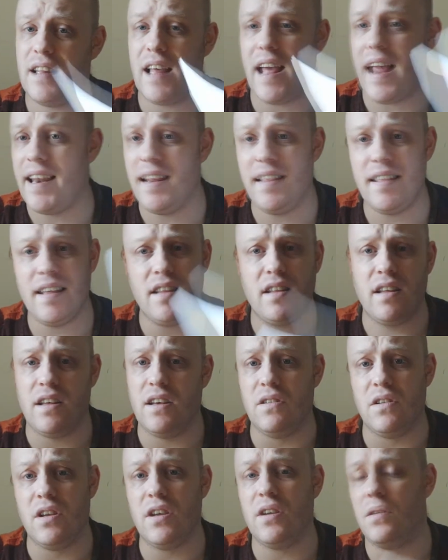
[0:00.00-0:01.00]
anything that
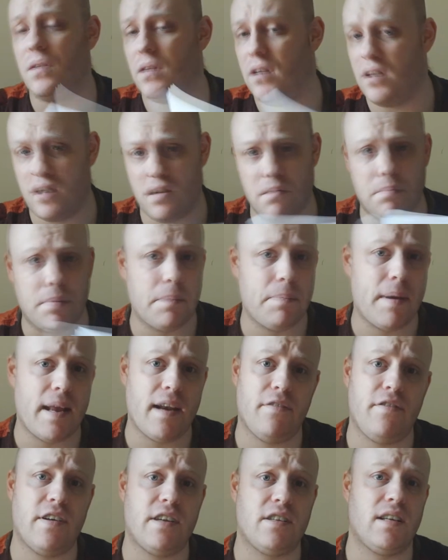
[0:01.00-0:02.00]
you do, it can be
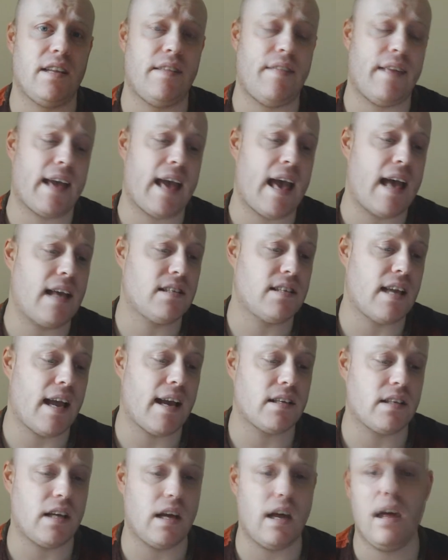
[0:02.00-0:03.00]
beneficial in the care
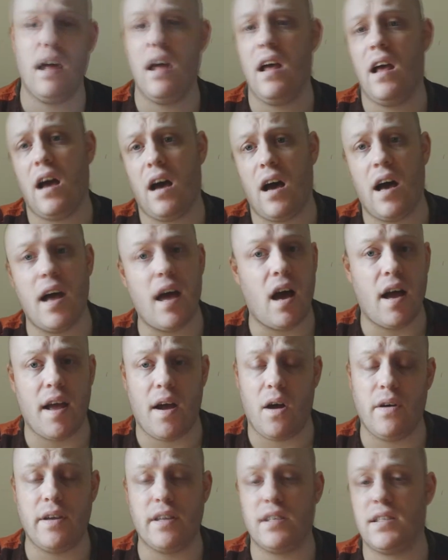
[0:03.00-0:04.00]
sector. I
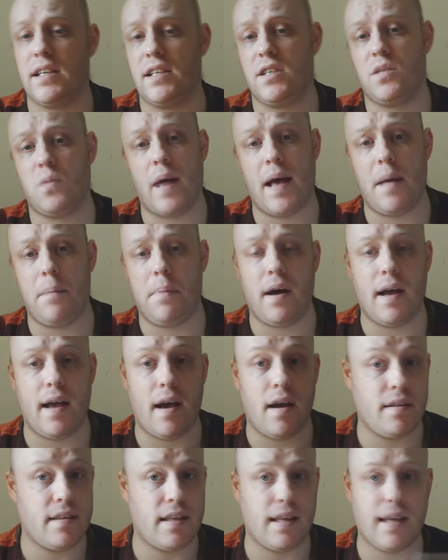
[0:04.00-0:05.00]
honestly swear by
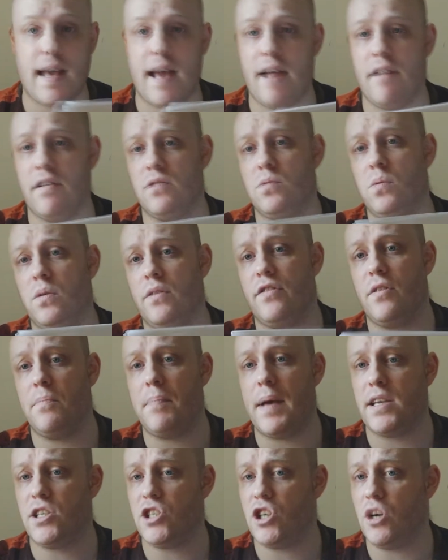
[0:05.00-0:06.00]
it. I think care is one of the
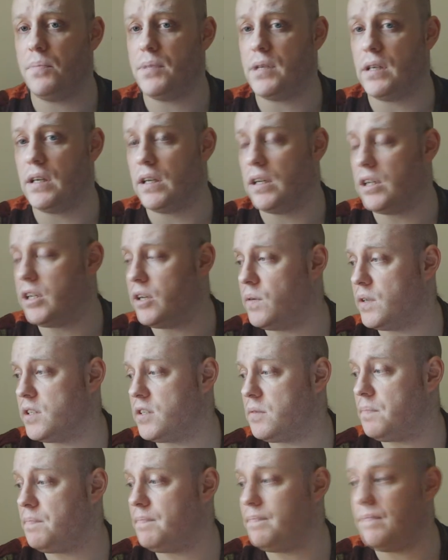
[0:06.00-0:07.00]
best jobs you can do
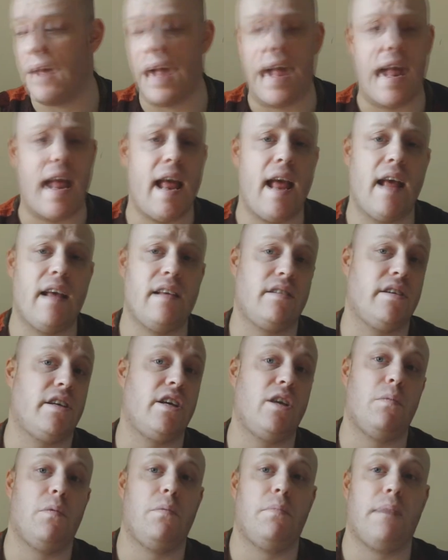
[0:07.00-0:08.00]
as a
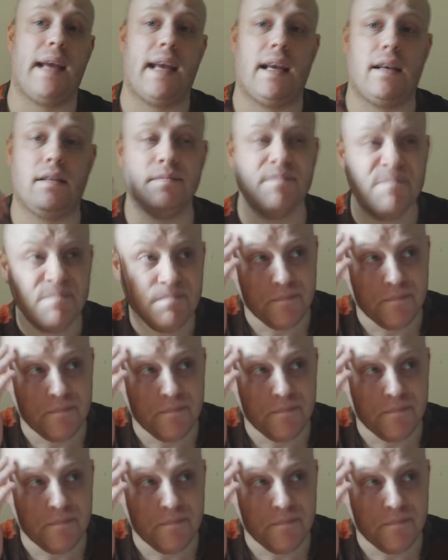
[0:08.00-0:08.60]
human being,